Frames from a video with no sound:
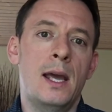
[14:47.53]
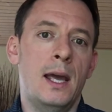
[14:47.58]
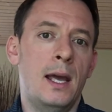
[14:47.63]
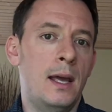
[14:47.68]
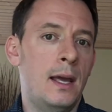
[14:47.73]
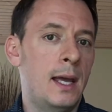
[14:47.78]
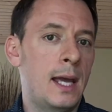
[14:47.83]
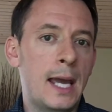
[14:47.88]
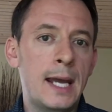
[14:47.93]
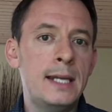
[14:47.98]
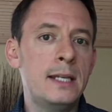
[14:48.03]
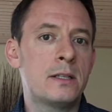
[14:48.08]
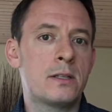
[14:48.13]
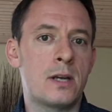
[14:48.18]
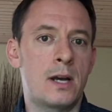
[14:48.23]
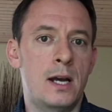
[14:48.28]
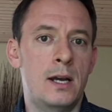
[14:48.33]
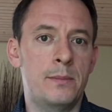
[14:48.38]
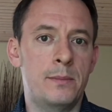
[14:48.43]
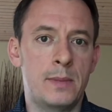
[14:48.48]

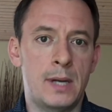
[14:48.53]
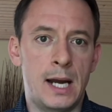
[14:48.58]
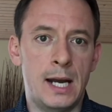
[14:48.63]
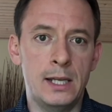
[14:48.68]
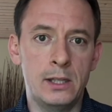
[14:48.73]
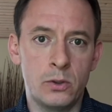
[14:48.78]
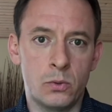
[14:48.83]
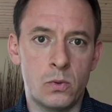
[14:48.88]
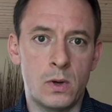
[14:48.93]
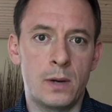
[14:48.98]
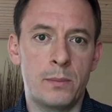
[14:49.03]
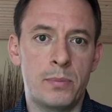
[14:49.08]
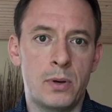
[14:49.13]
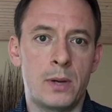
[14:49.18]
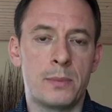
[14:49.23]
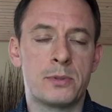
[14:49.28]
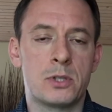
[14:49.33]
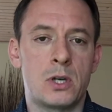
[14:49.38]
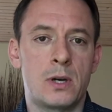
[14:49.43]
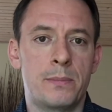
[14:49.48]
anytime either one
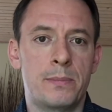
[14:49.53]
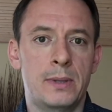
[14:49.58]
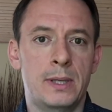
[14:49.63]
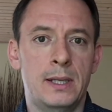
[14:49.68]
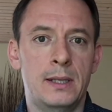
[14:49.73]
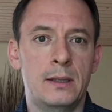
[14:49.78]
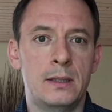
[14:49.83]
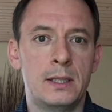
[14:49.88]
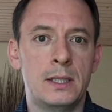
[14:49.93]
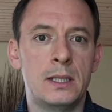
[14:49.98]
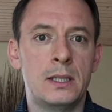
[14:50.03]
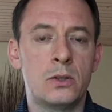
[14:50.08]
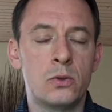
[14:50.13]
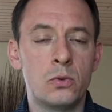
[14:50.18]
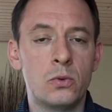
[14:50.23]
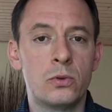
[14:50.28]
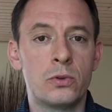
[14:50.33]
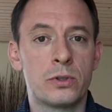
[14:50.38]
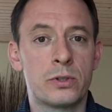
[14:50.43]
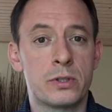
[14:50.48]
pops up in the
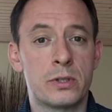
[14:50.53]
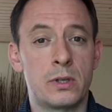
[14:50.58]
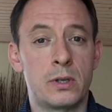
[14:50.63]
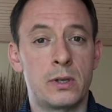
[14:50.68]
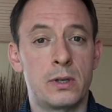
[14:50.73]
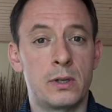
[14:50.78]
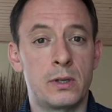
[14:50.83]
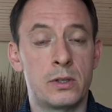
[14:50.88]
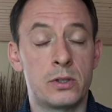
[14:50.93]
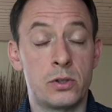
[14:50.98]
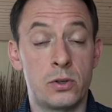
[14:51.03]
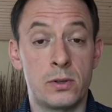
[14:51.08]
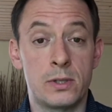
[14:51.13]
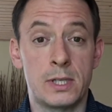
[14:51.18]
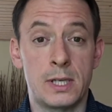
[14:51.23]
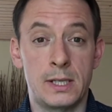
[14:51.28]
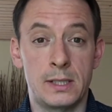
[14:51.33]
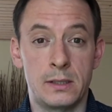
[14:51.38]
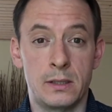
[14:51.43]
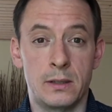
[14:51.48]
Google's
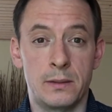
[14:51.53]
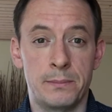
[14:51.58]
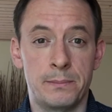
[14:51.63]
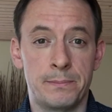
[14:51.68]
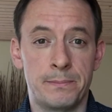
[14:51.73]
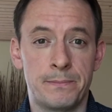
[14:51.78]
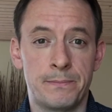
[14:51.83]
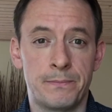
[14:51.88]
search engine.